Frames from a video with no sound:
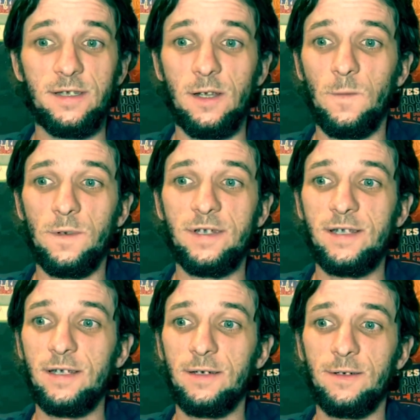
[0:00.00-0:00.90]
So we're
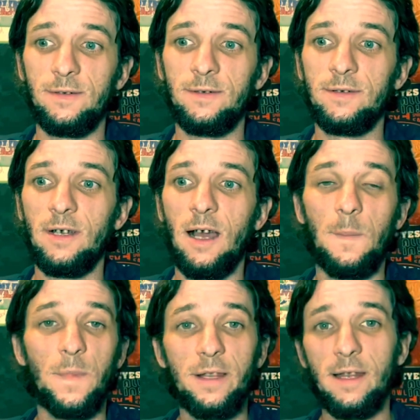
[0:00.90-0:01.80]
still a
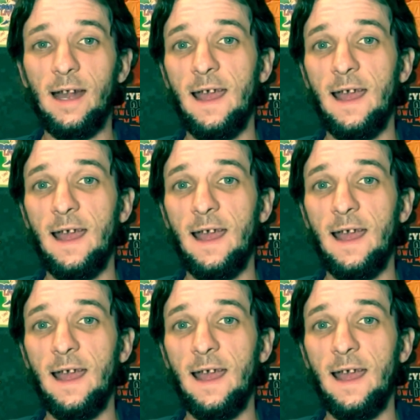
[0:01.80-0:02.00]
month and a